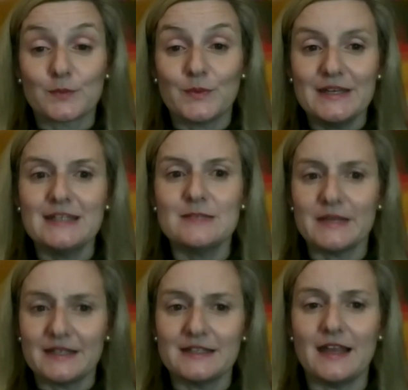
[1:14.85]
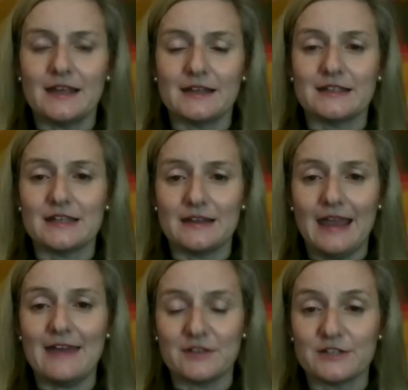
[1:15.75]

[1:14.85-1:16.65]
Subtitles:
we need to have a